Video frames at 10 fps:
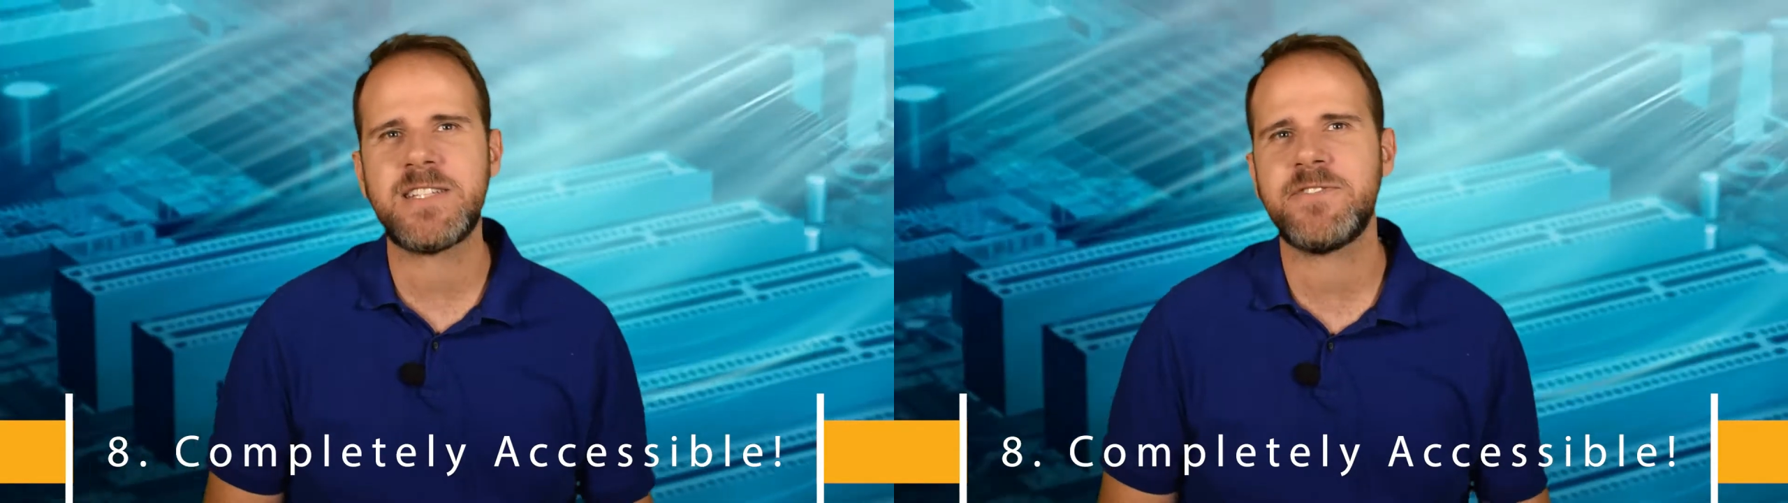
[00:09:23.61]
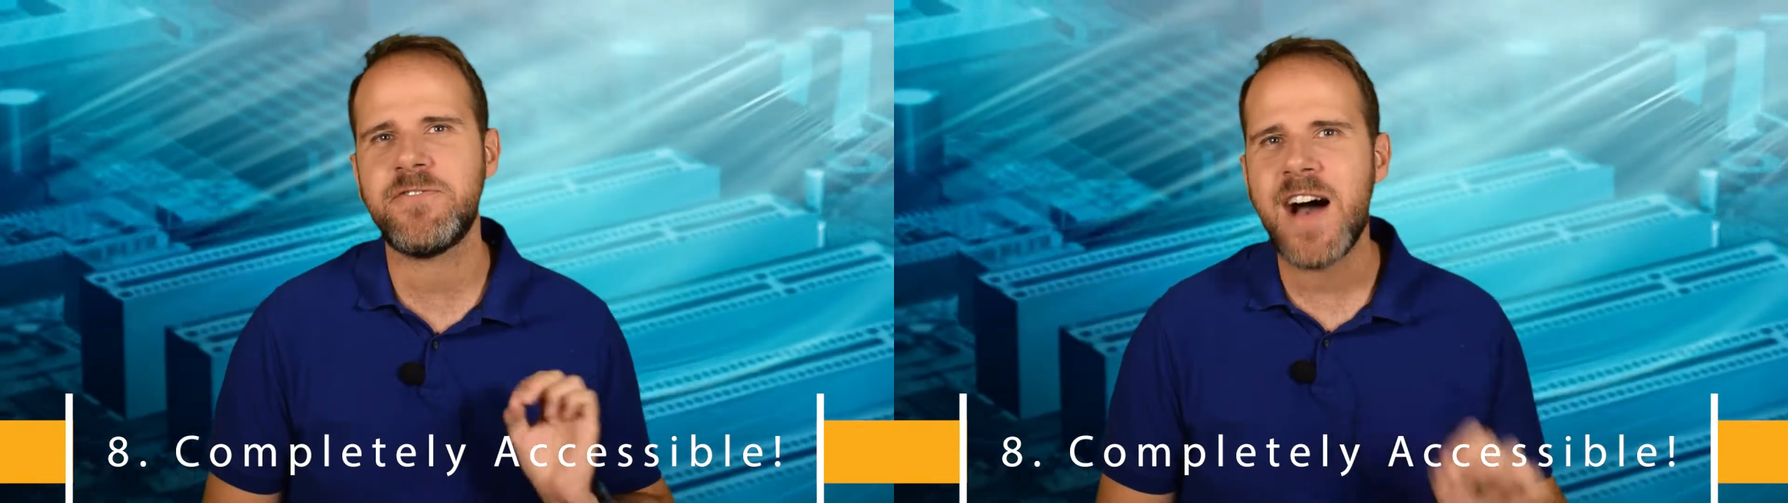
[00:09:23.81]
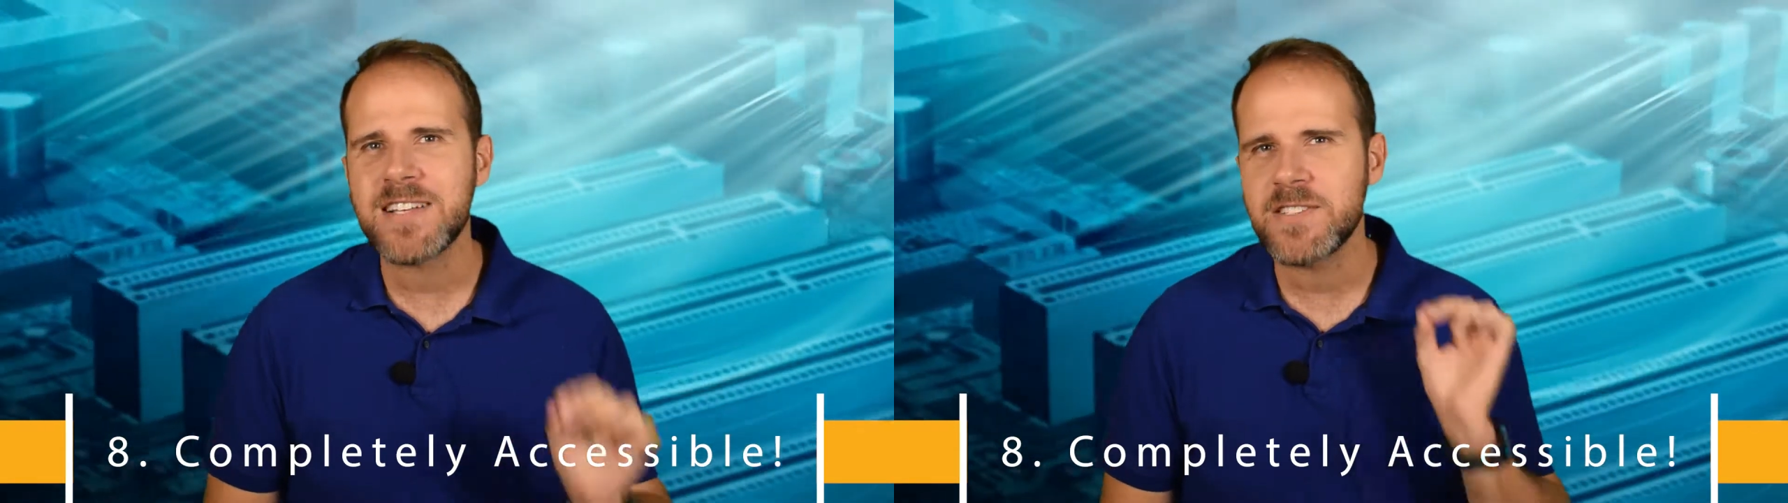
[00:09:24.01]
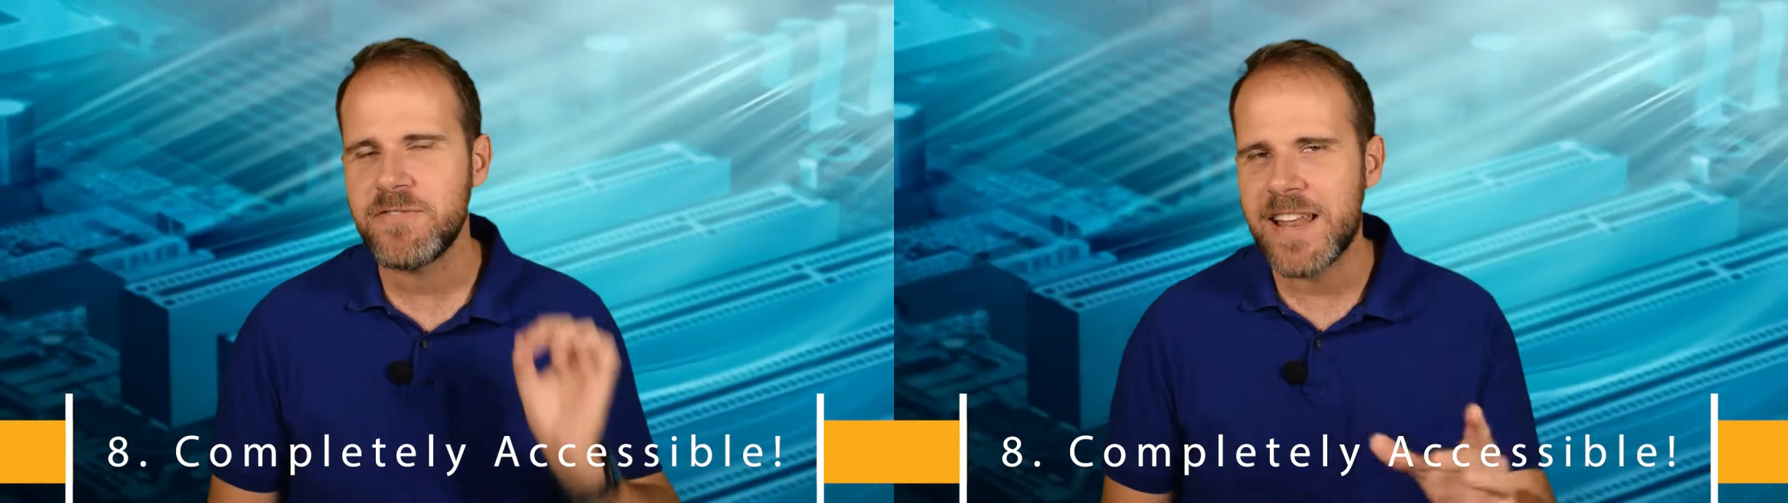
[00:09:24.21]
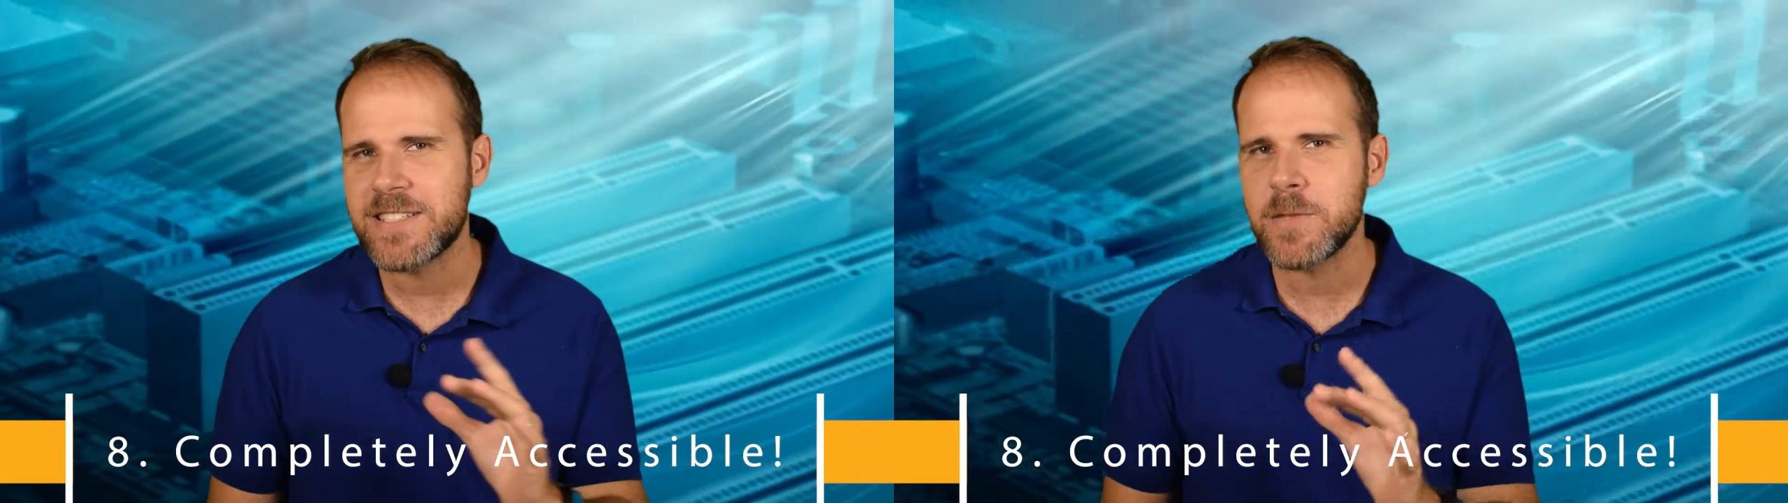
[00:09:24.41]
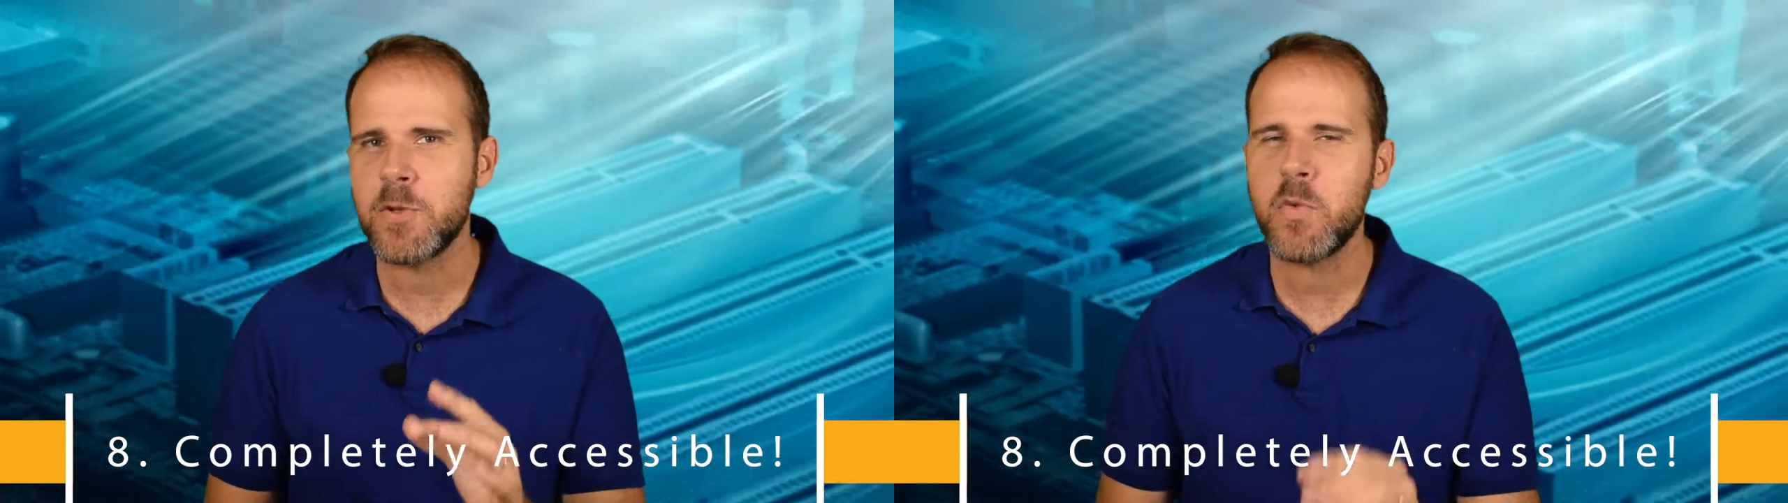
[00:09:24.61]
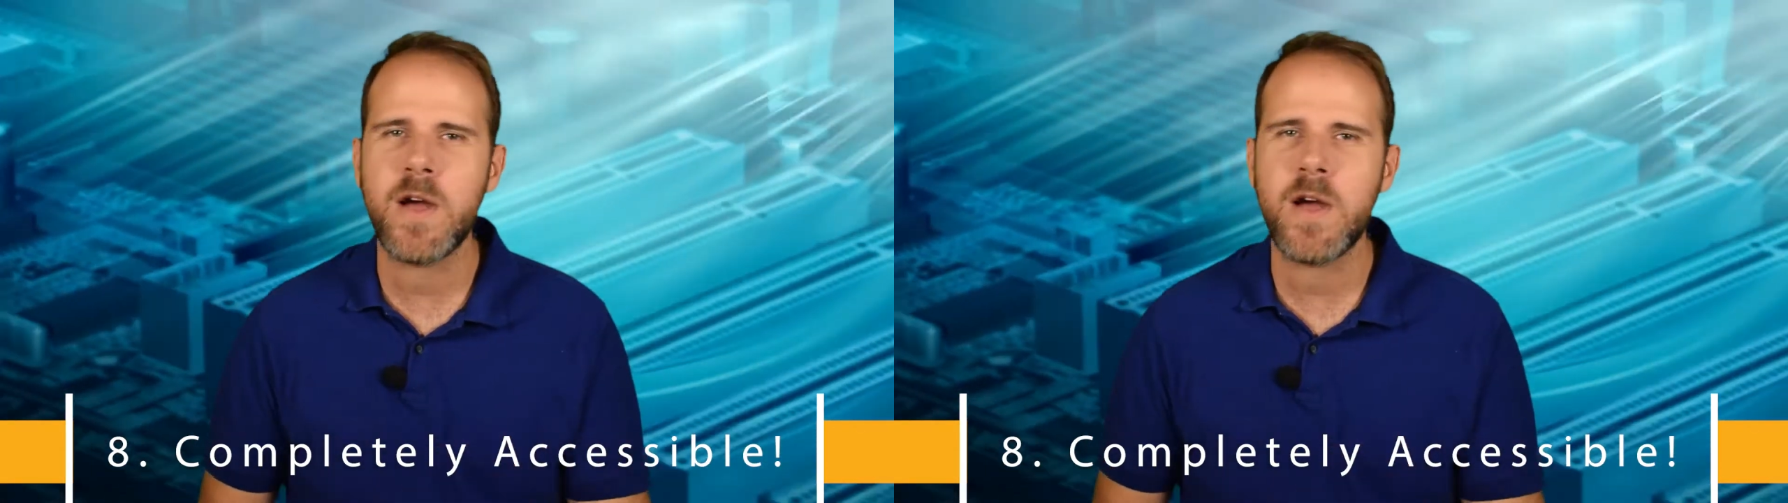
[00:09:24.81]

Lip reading: it's fast, flexible,